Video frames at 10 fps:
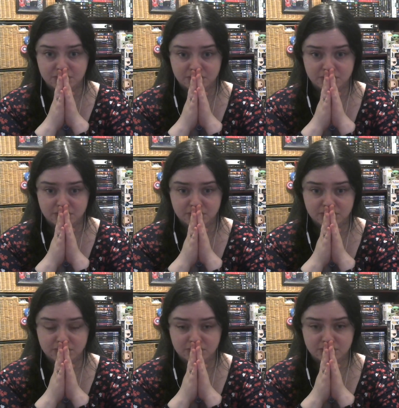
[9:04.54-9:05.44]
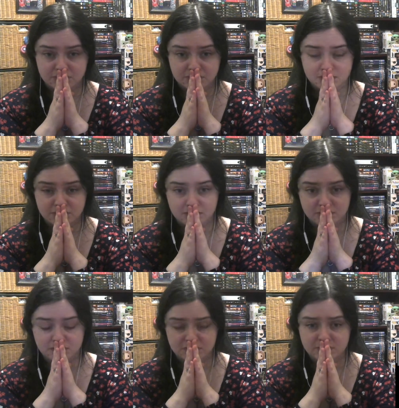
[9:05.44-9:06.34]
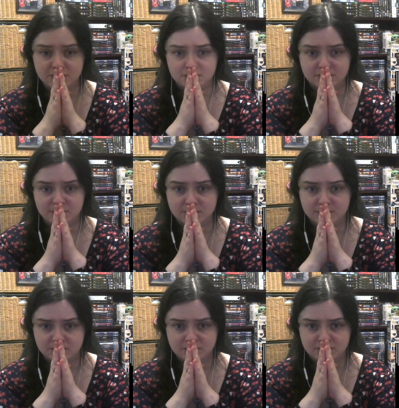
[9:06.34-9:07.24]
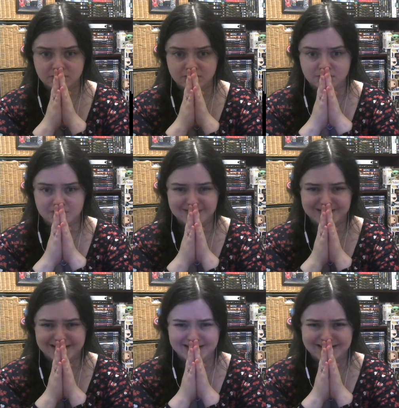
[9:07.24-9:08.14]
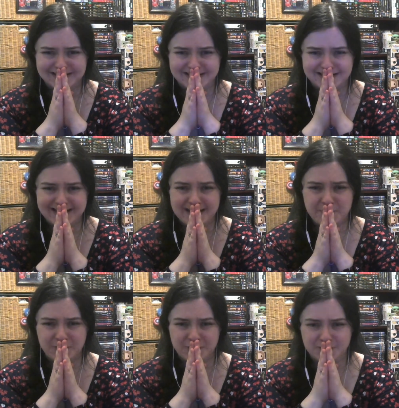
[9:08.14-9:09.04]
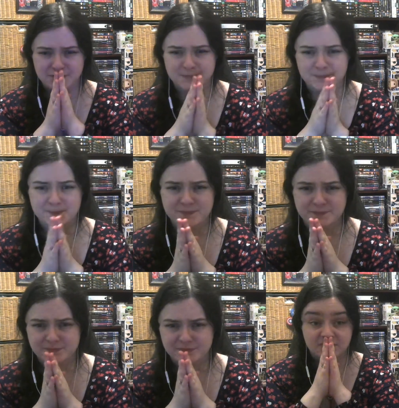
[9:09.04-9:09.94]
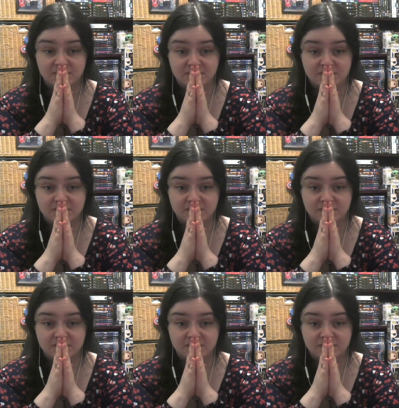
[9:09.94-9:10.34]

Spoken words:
[no speech]